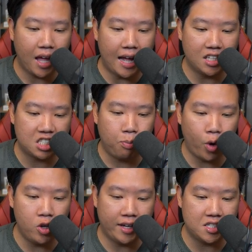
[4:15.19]
At this
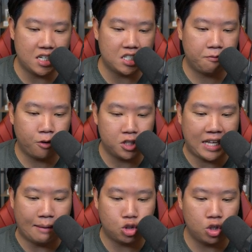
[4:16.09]
point, you can see this first
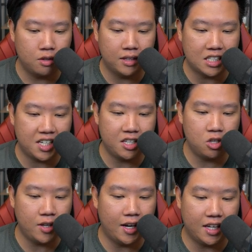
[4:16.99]
capture. That's it.
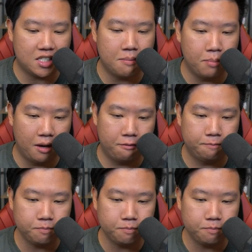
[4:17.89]
You're going to get some buff.